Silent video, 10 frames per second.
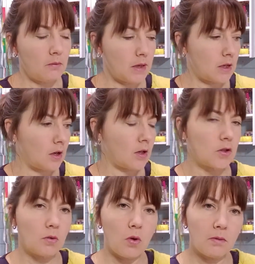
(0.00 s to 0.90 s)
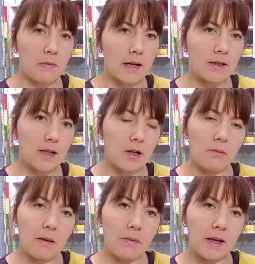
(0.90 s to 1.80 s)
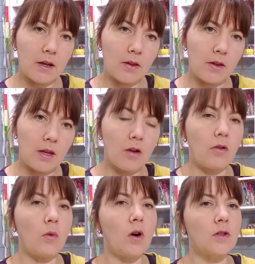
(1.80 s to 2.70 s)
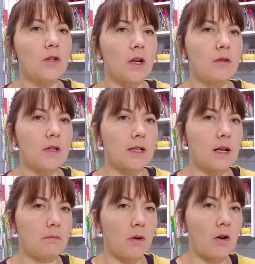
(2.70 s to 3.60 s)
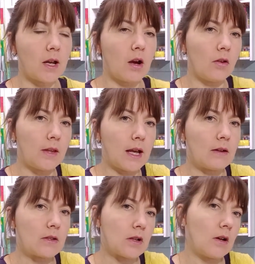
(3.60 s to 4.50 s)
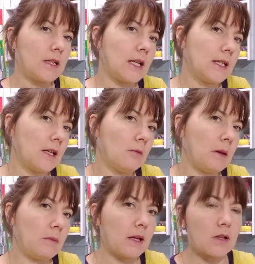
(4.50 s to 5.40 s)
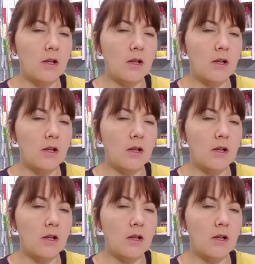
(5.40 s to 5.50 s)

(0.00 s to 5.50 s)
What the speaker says: because the one bag's a little bit bigger than the other one, so the slip pocket on the outside is a little bit bigger.